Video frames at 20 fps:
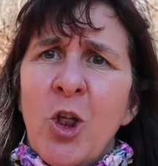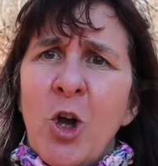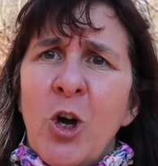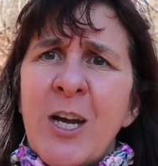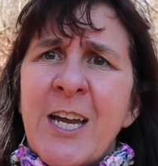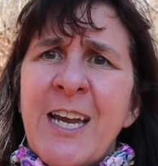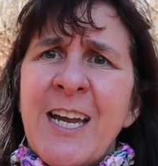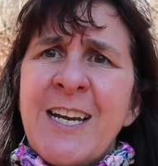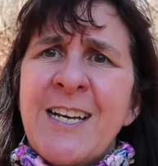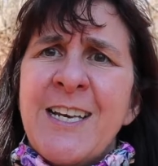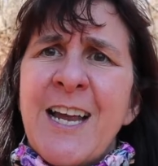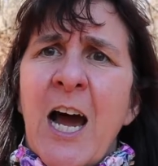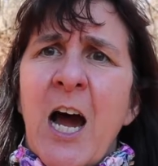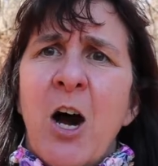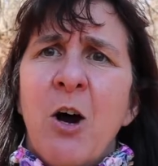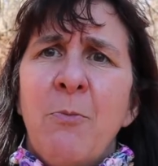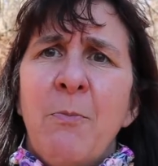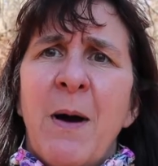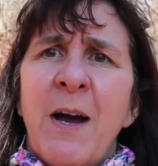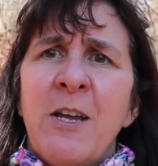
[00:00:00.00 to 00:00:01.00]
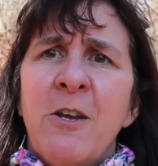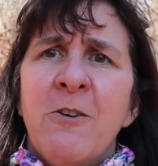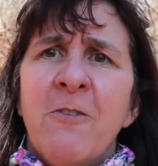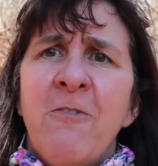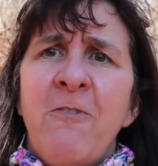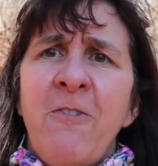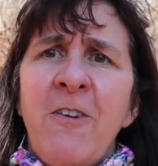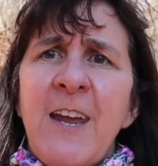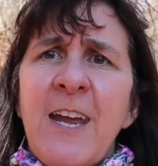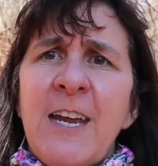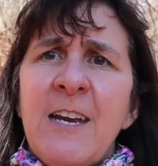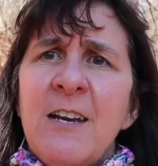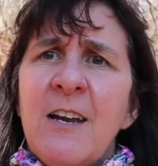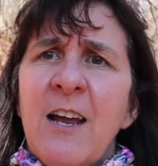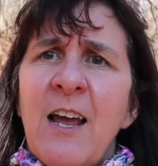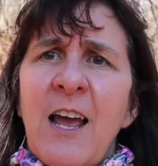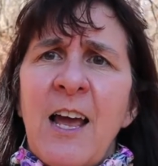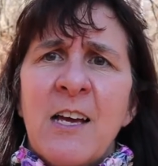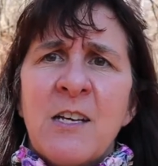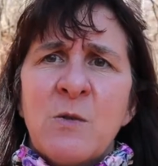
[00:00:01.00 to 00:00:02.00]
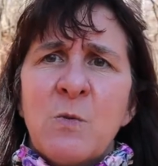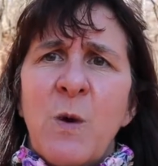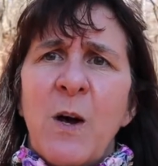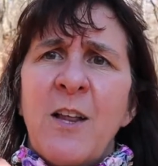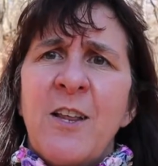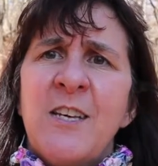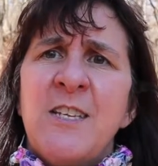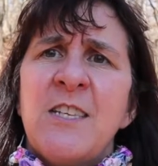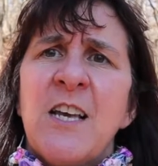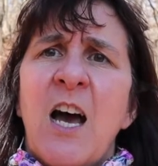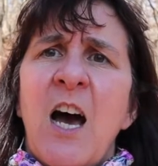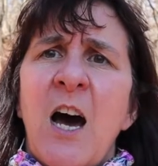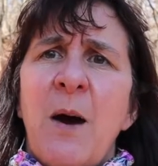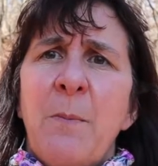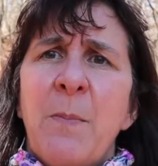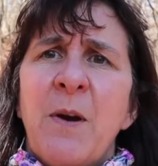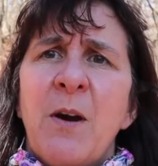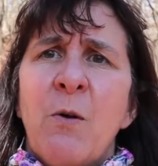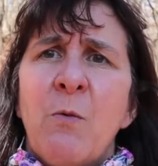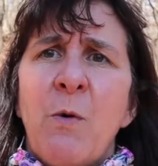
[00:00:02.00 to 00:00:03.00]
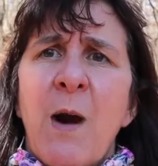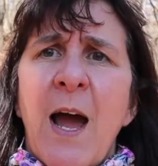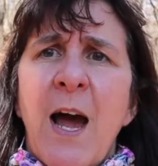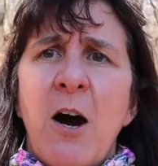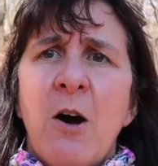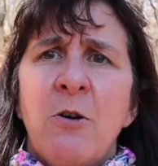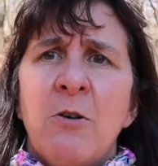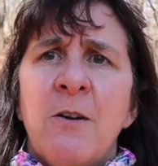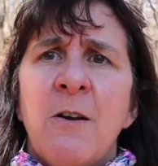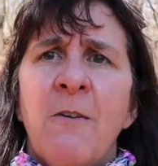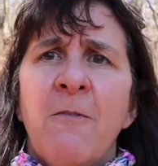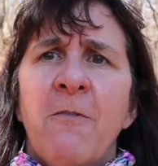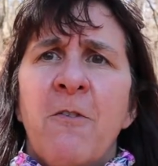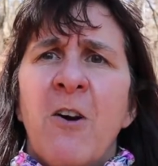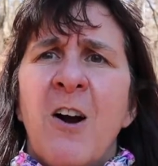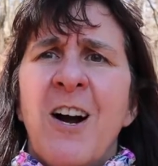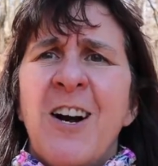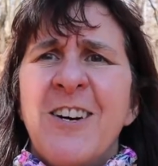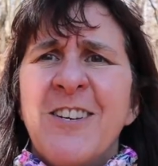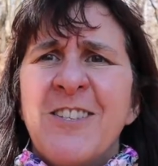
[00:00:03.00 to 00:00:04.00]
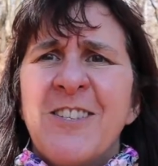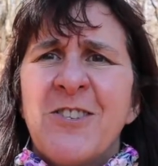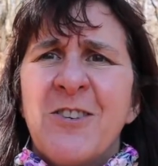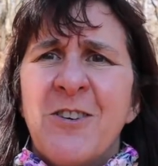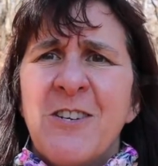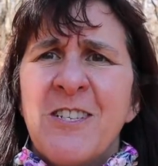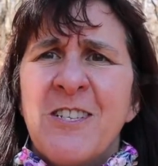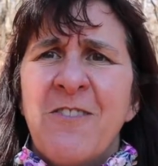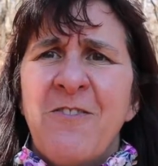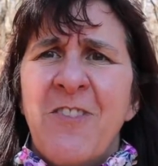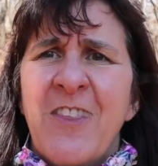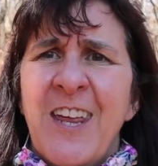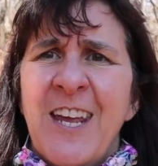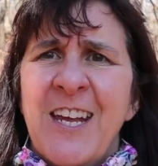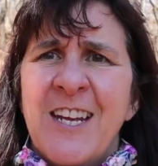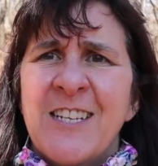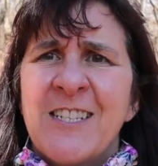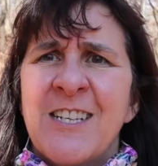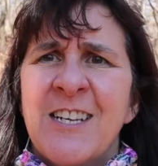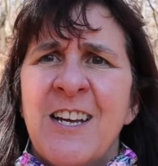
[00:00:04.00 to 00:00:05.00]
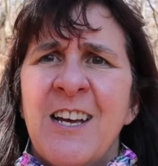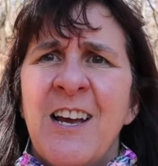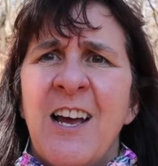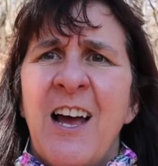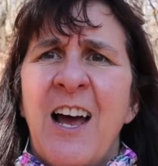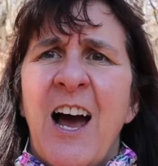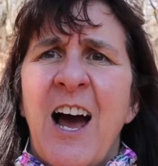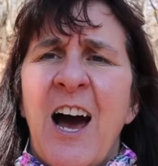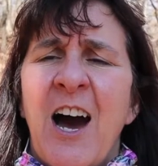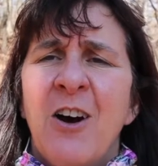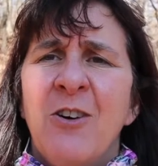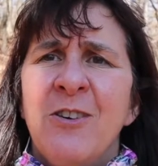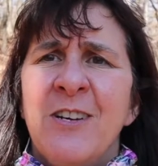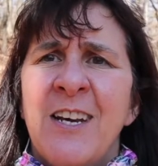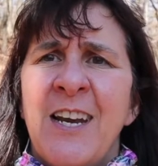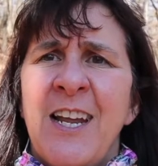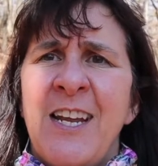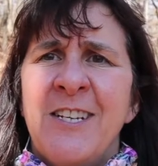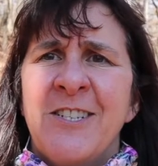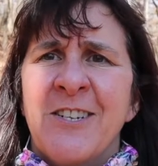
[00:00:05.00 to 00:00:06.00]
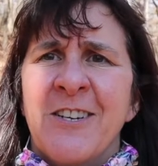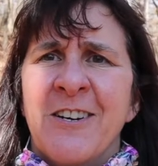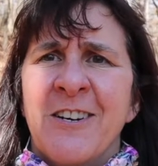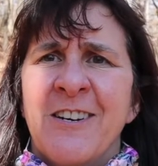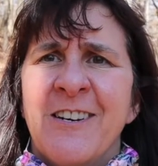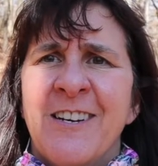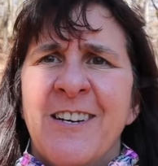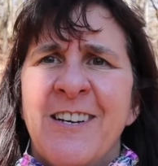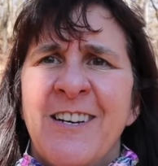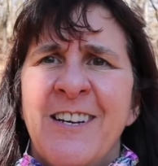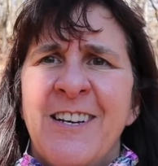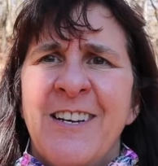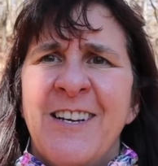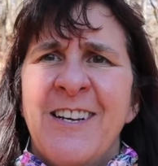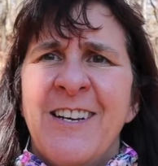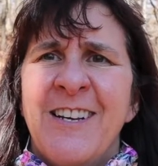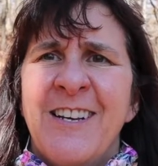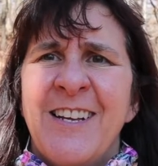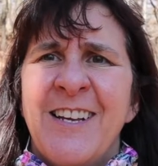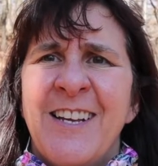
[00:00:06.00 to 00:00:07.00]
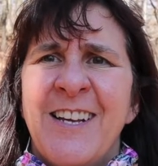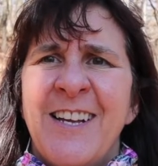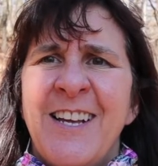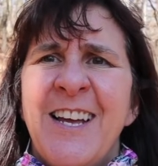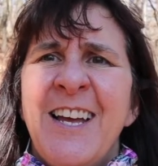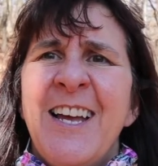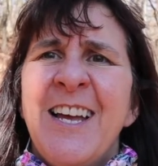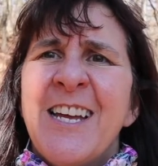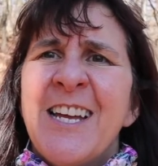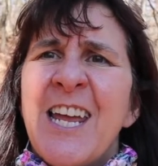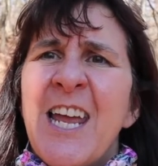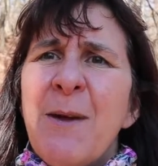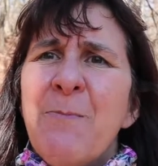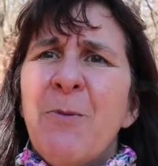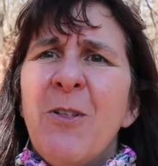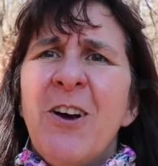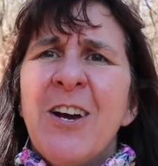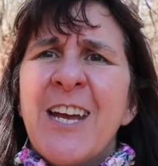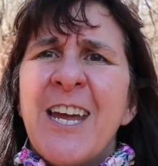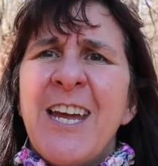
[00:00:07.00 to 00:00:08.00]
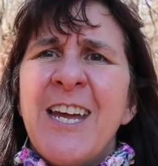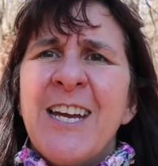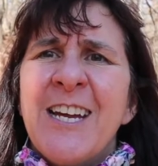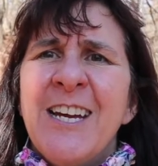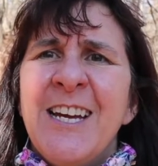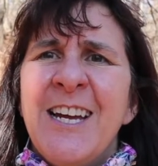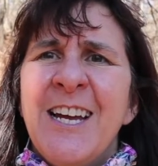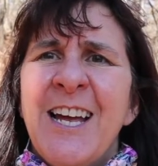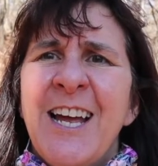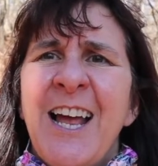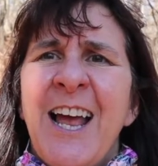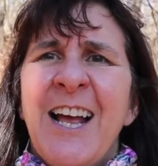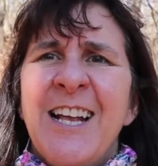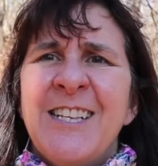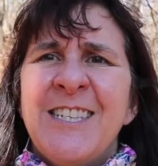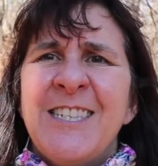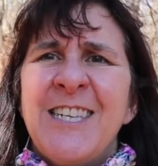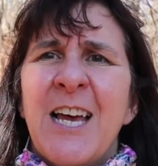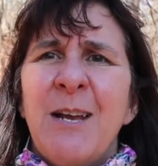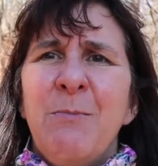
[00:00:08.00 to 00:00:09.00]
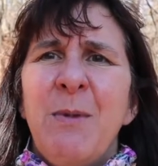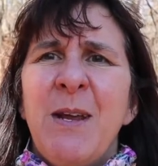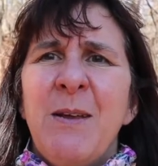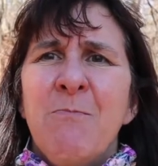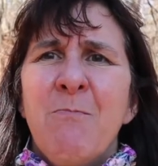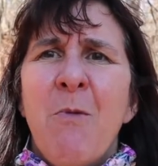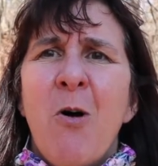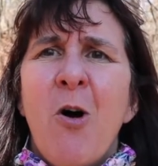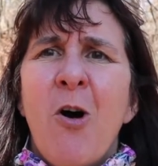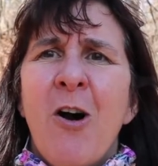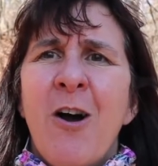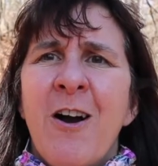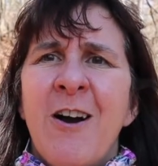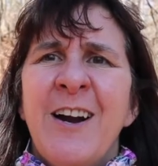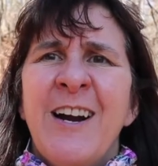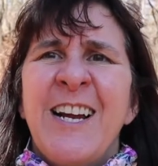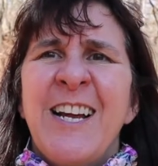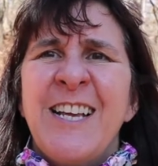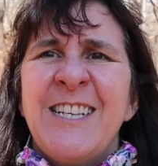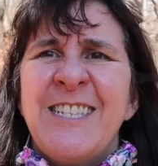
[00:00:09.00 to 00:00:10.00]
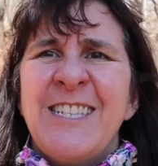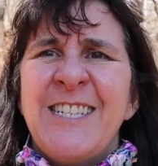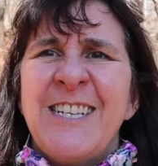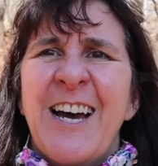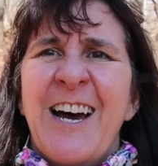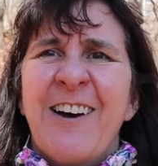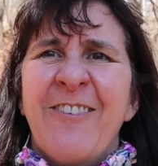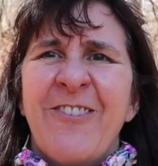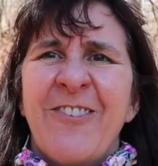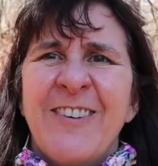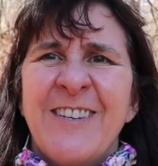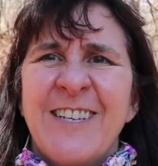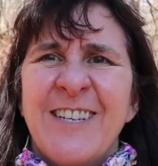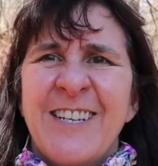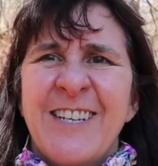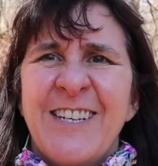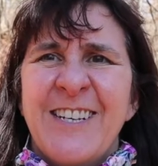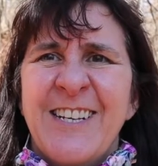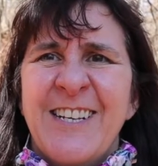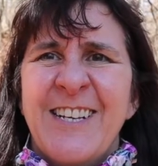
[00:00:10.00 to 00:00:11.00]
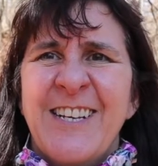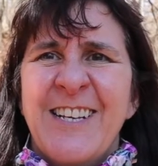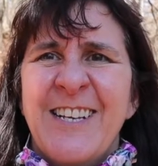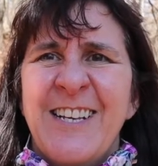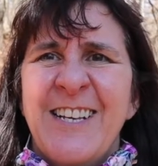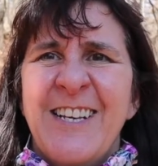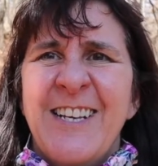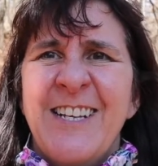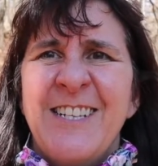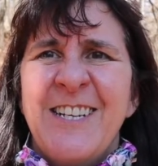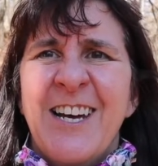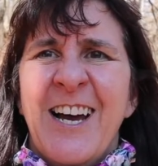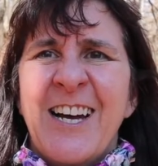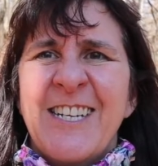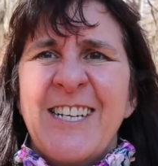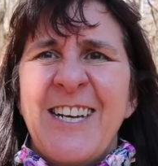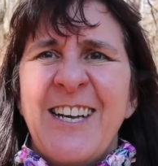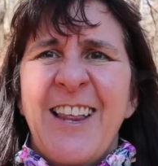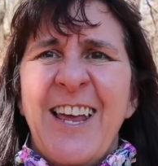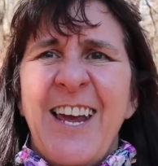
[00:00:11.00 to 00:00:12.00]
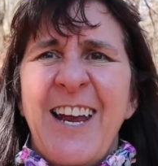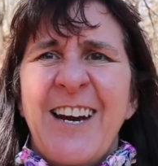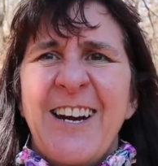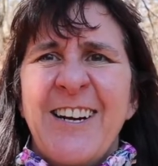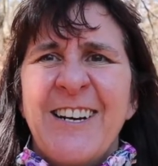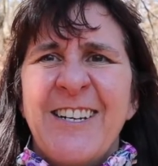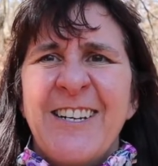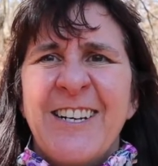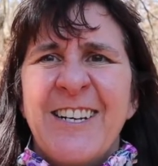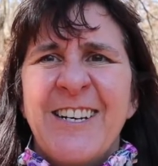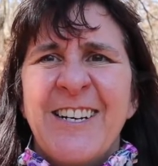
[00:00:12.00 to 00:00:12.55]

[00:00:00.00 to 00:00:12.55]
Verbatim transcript: looking down by your feet as well as up and around for all sorts of things out in nature. Keep looking and send me more stuff. Talk to you later.